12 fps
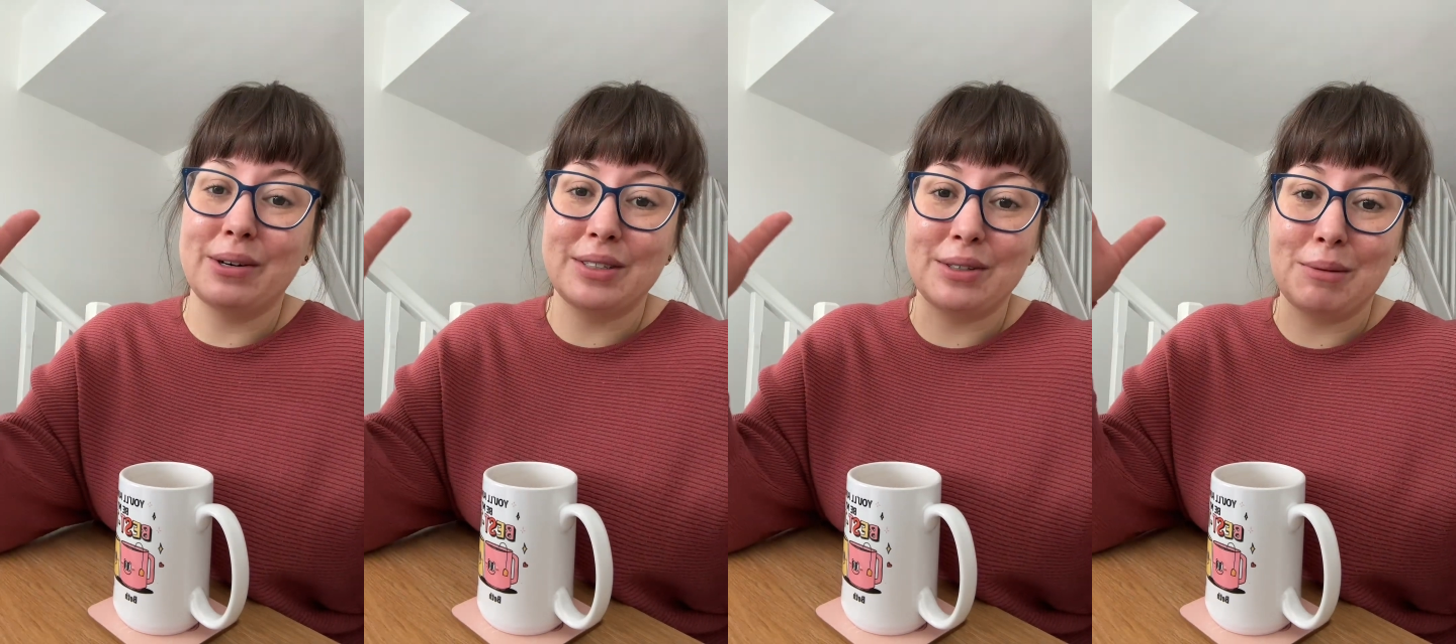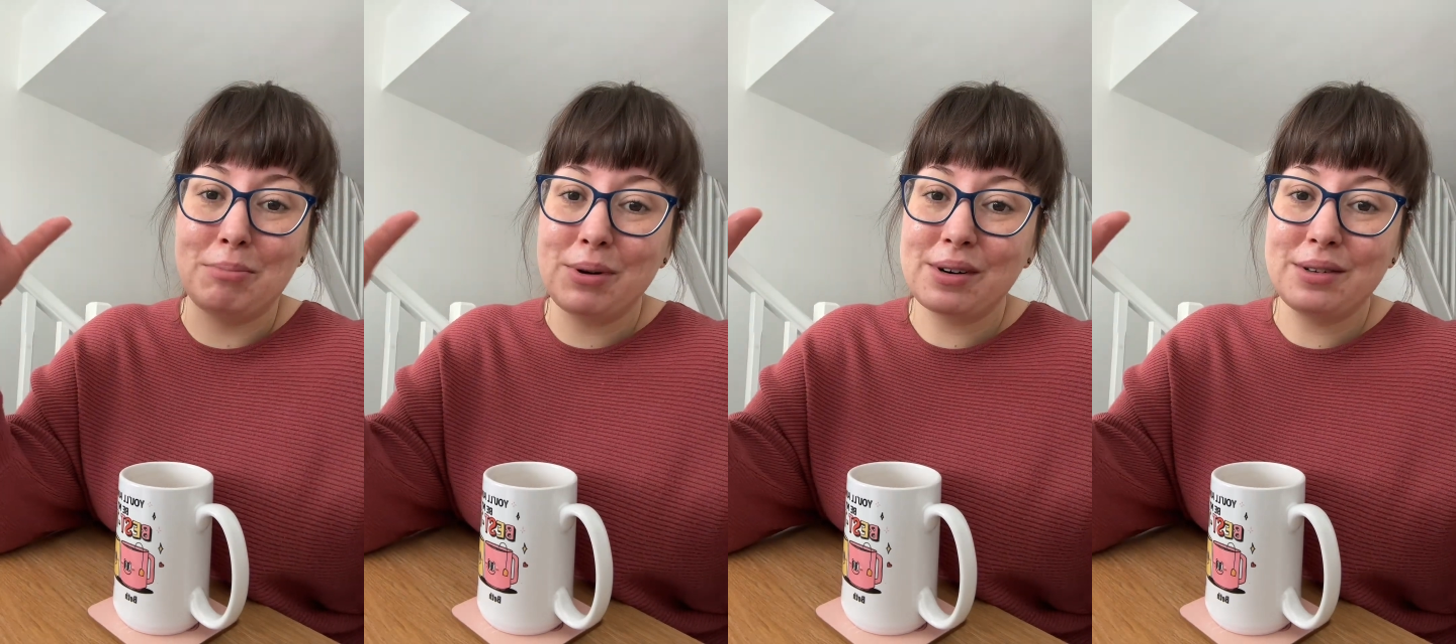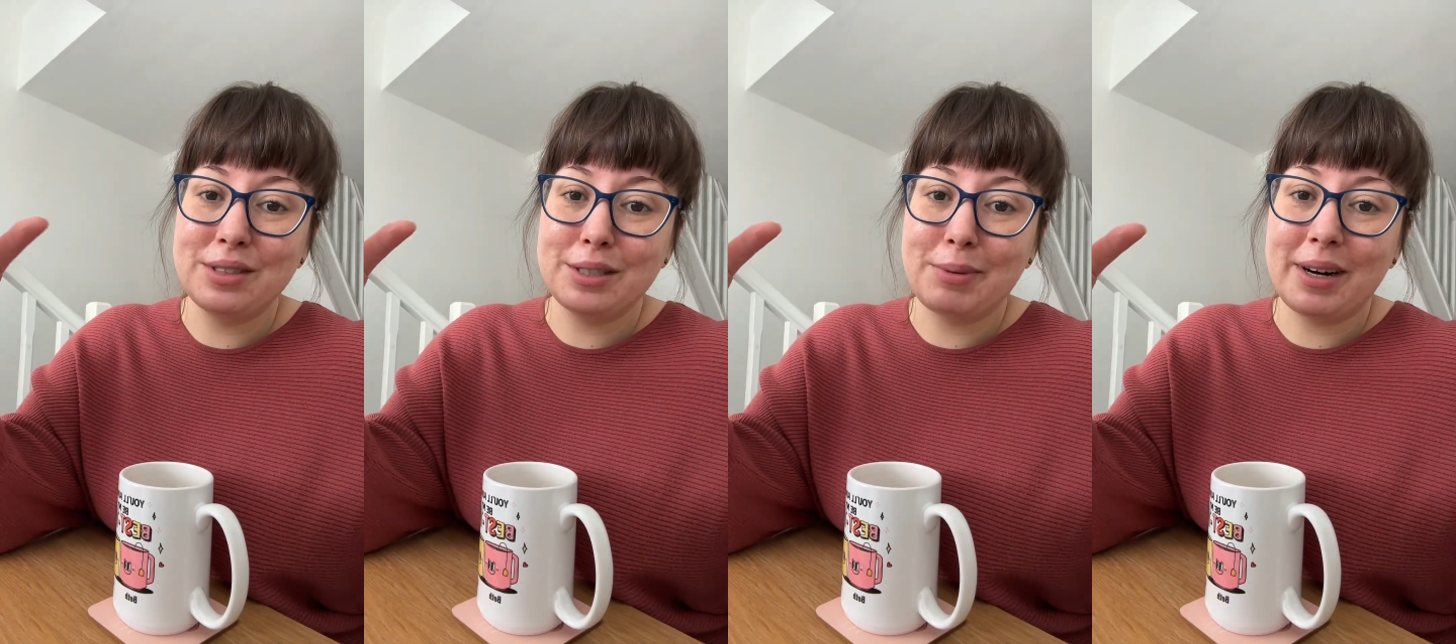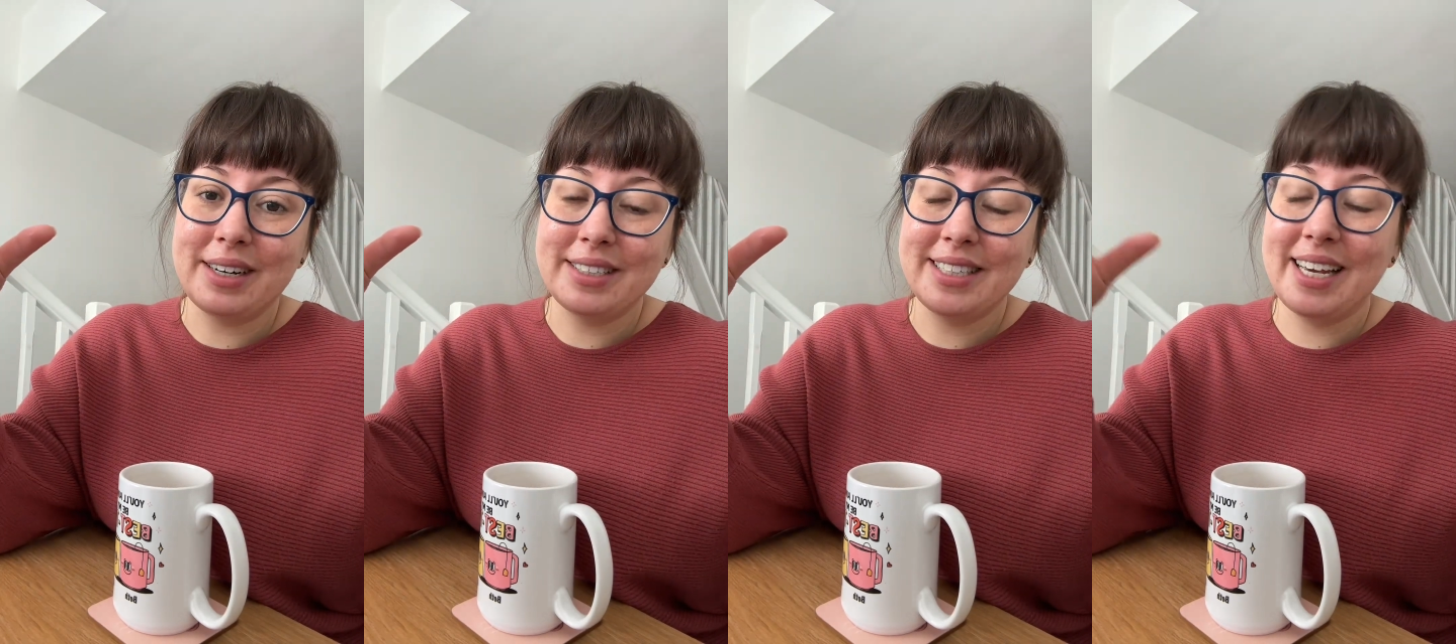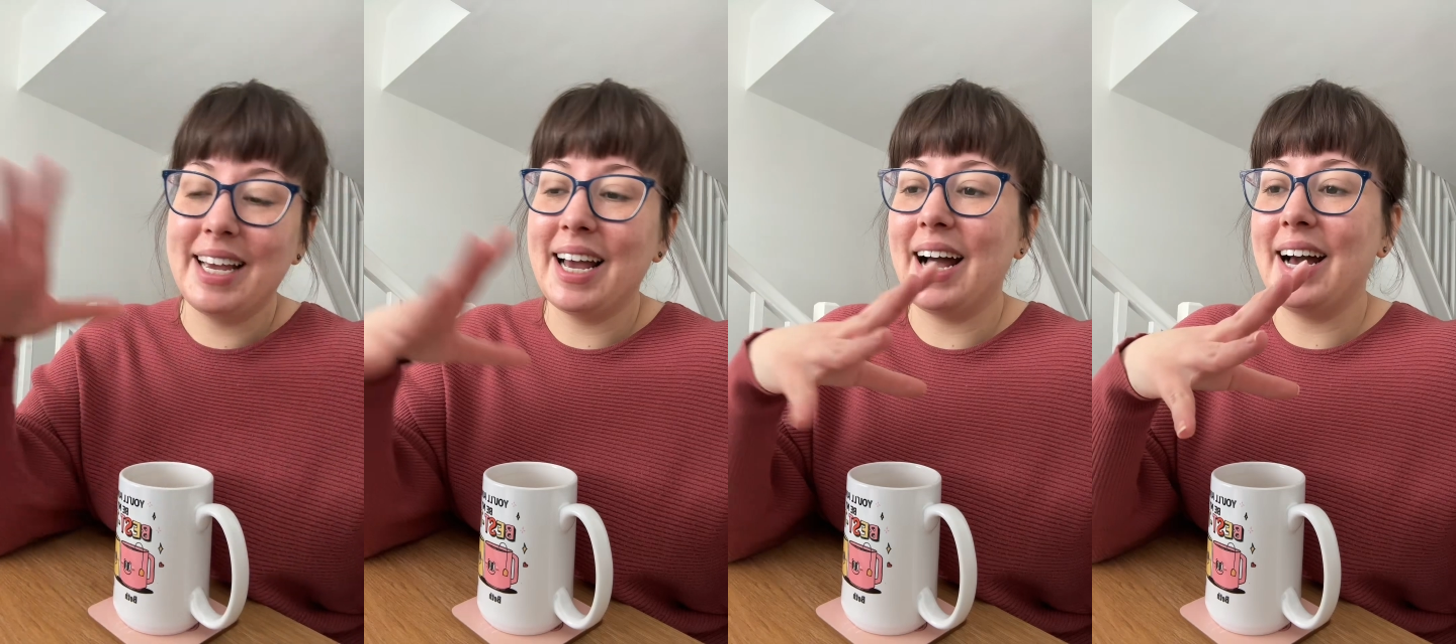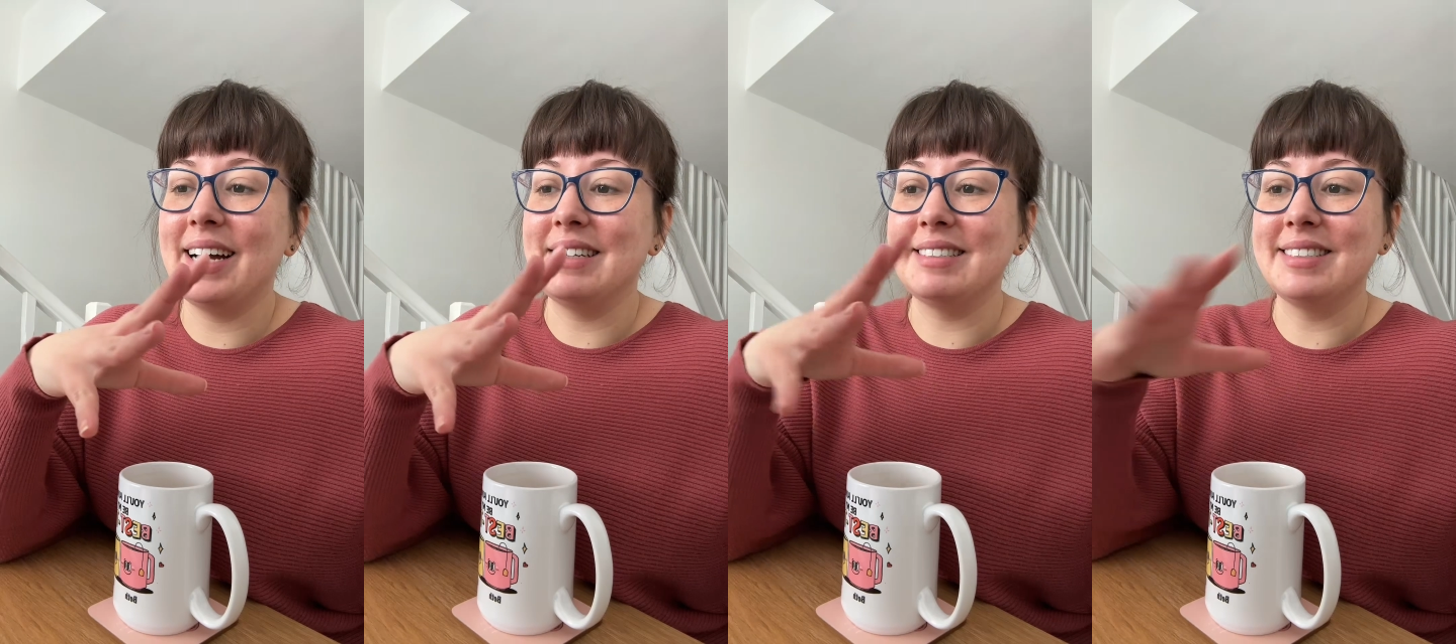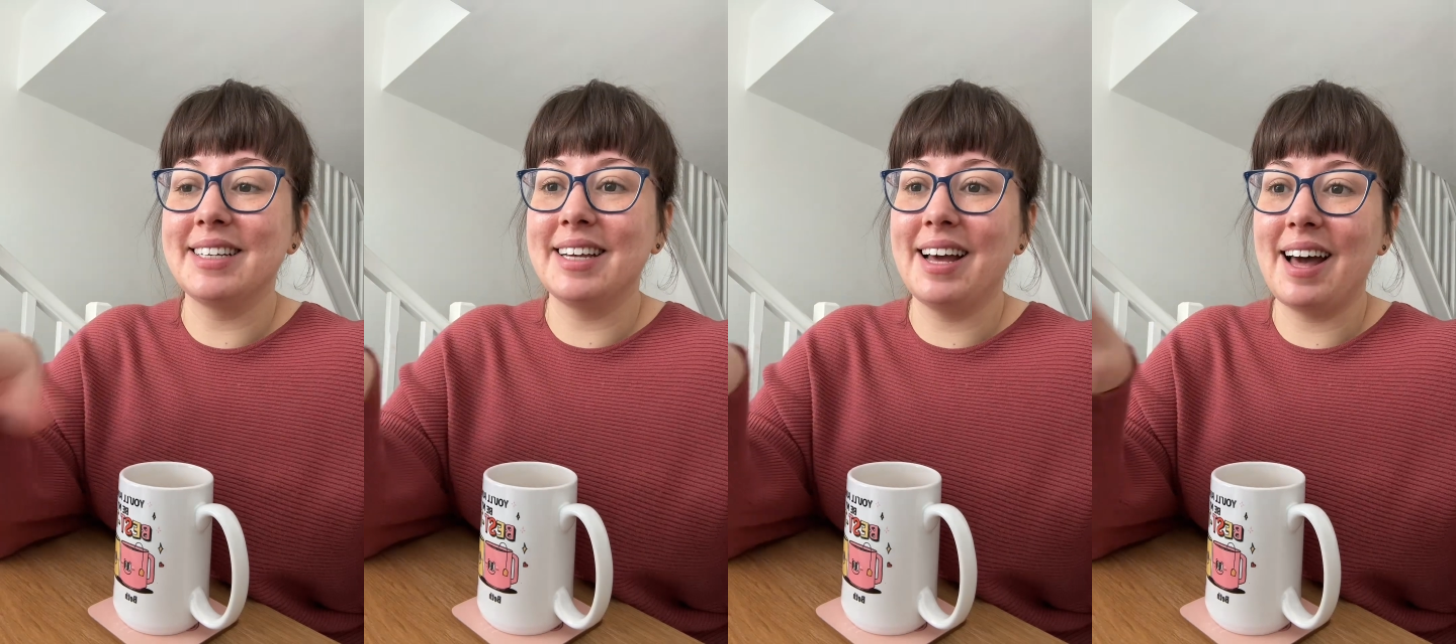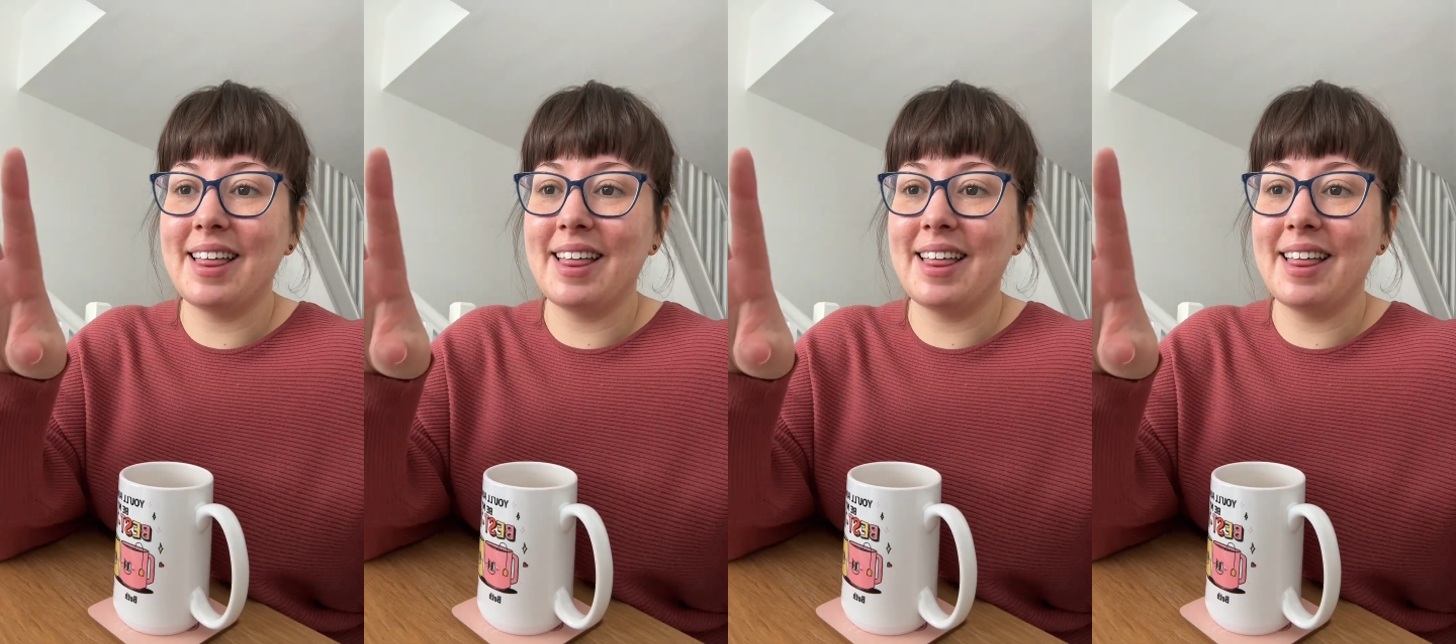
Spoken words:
going to a book launch party, and